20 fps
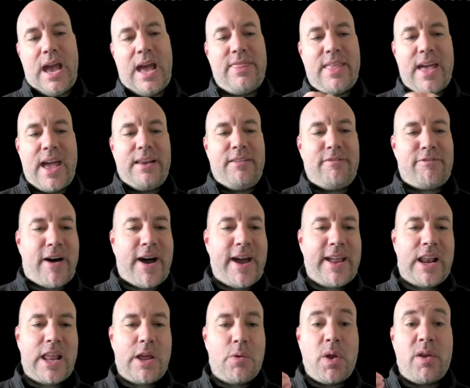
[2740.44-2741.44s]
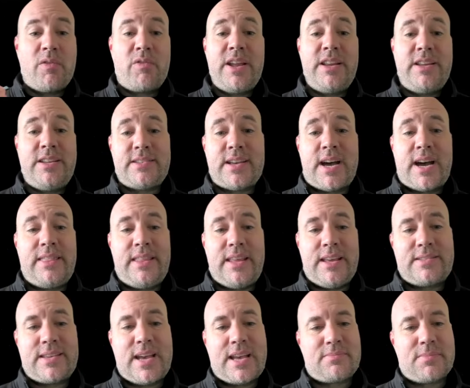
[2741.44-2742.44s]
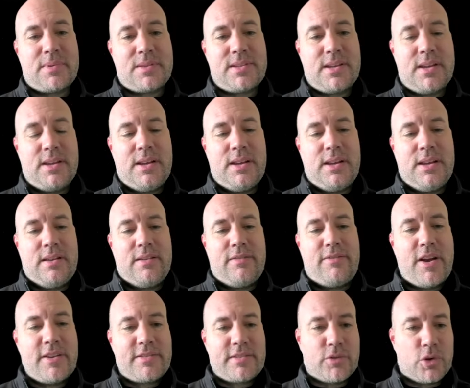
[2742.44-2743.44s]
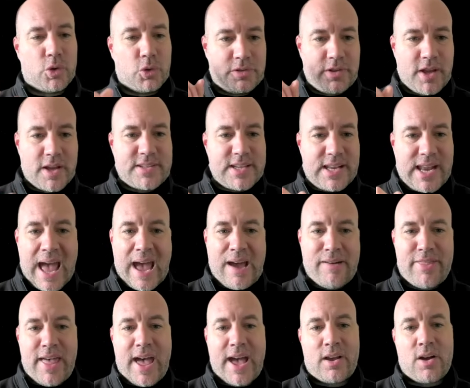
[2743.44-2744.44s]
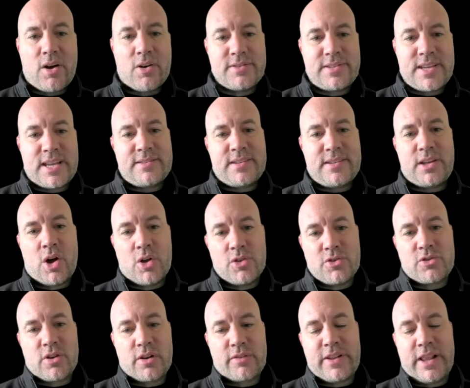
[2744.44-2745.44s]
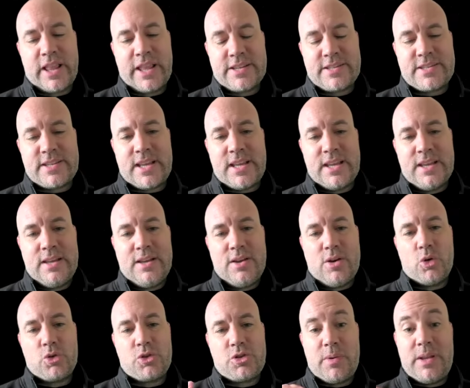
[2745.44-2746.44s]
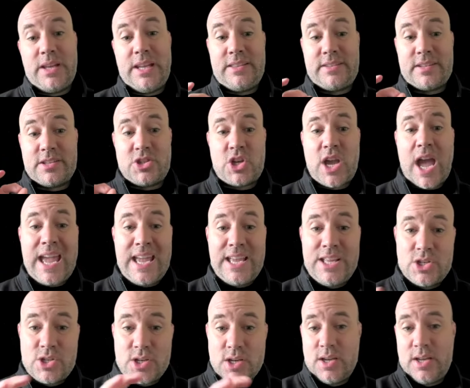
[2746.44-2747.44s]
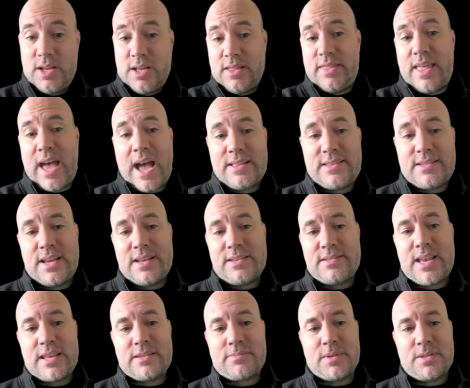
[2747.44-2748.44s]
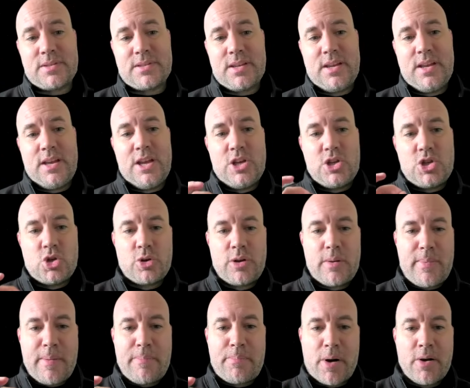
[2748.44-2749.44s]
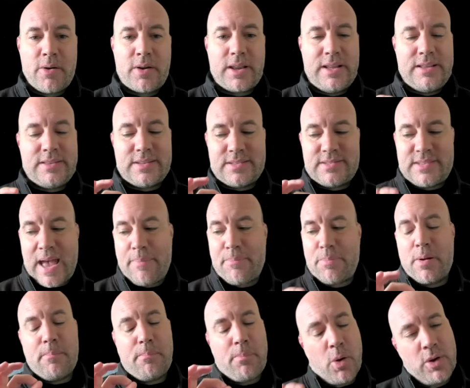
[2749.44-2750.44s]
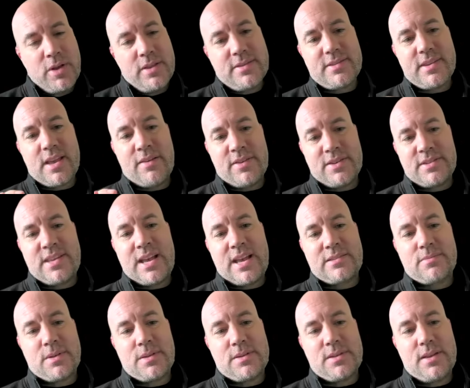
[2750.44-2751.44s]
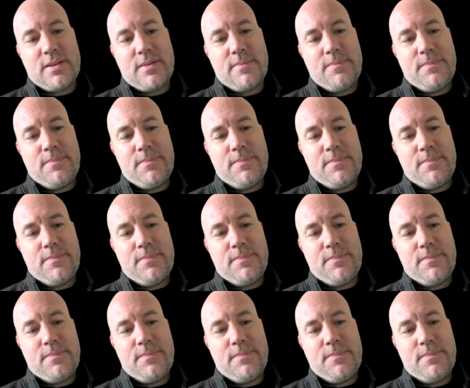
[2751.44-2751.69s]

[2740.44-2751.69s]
And then finally, we redesign the assessment. First of all, does it have that content and construct validity? Or do we need to change that assessment? Should it be broken into separate points of assessment?